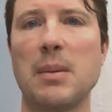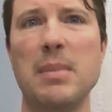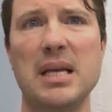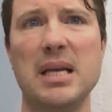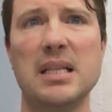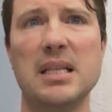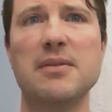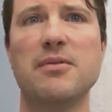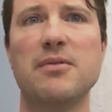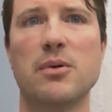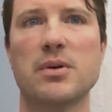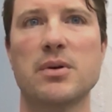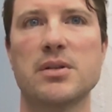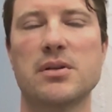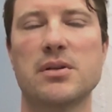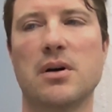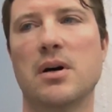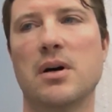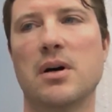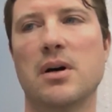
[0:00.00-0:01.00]
mainly
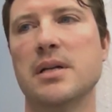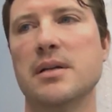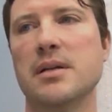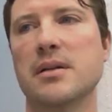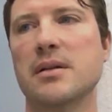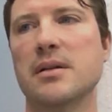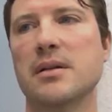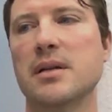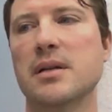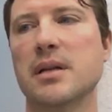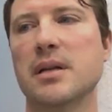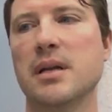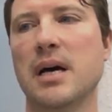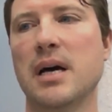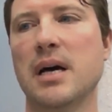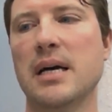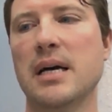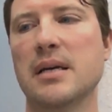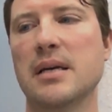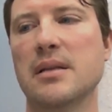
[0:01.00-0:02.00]
focused on
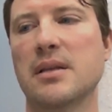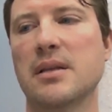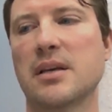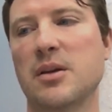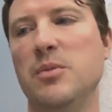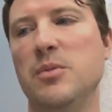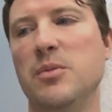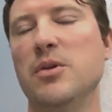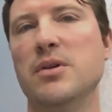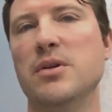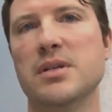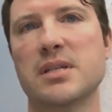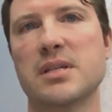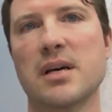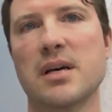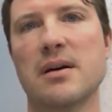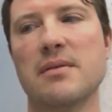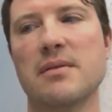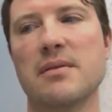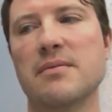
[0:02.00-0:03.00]
the communities
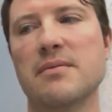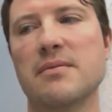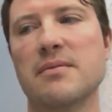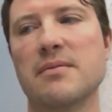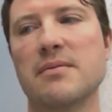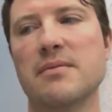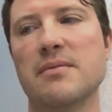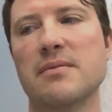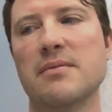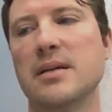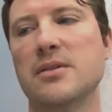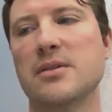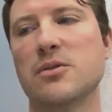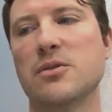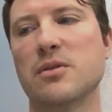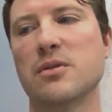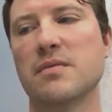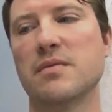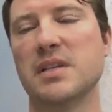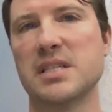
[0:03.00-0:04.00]
of
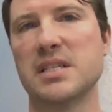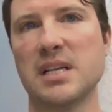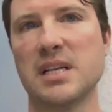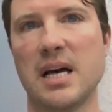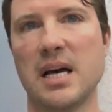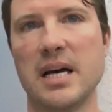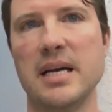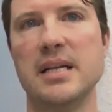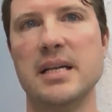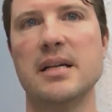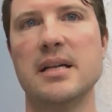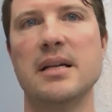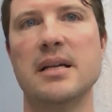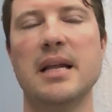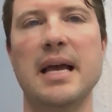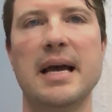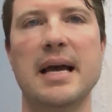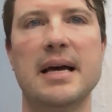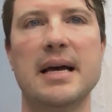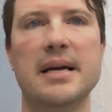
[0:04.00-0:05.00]
sort of design.
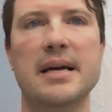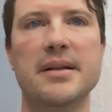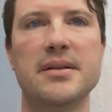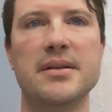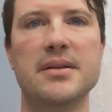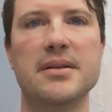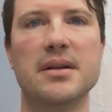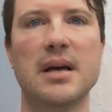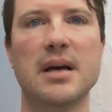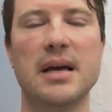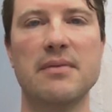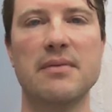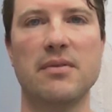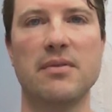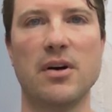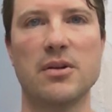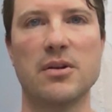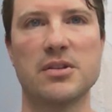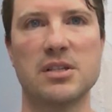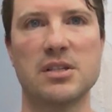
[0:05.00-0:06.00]
And I
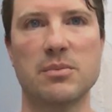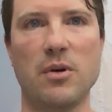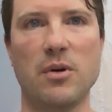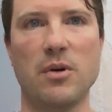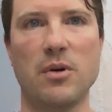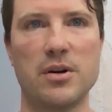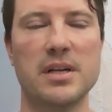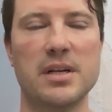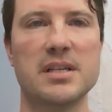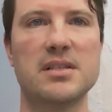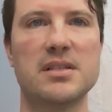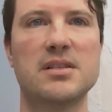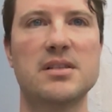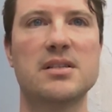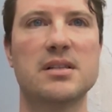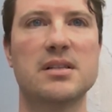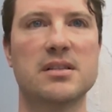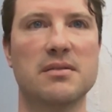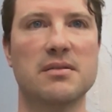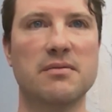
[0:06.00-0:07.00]
followed some
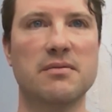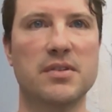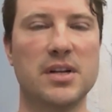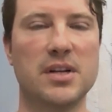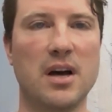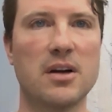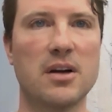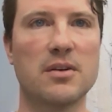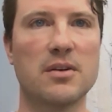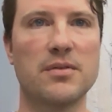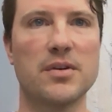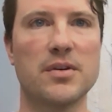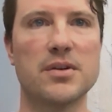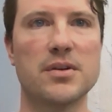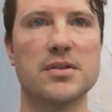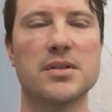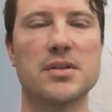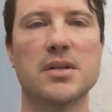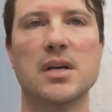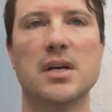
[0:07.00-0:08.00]
artists and some
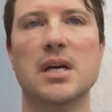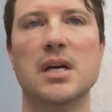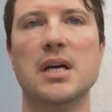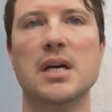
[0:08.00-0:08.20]
photographers